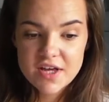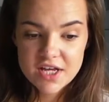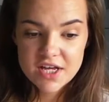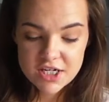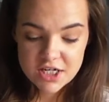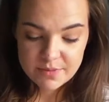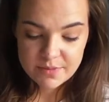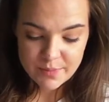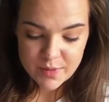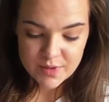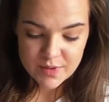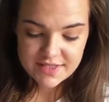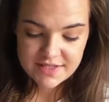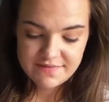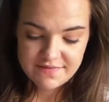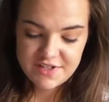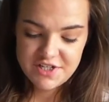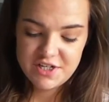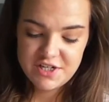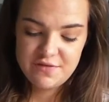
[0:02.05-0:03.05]
an
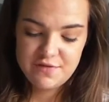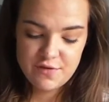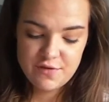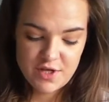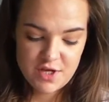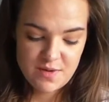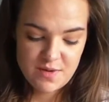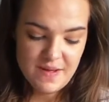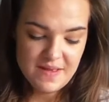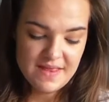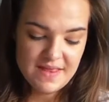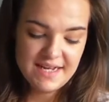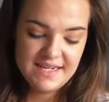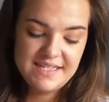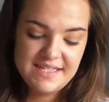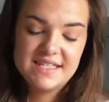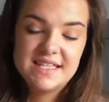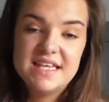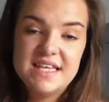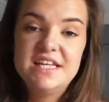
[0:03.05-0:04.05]
unboxing video for you and that
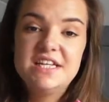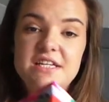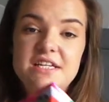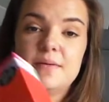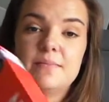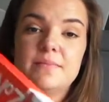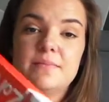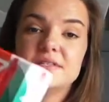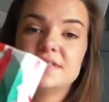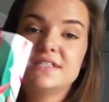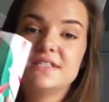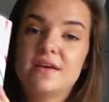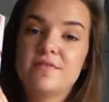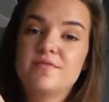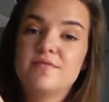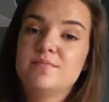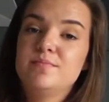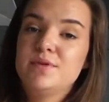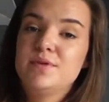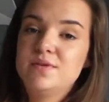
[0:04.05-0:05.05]
is the
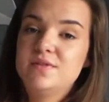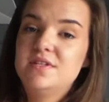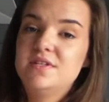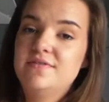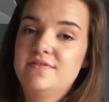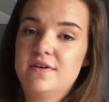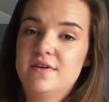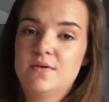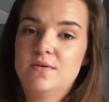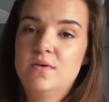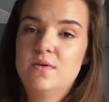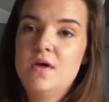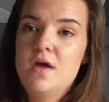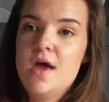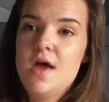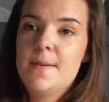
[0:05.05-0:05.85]
No.7 Beauty Vault.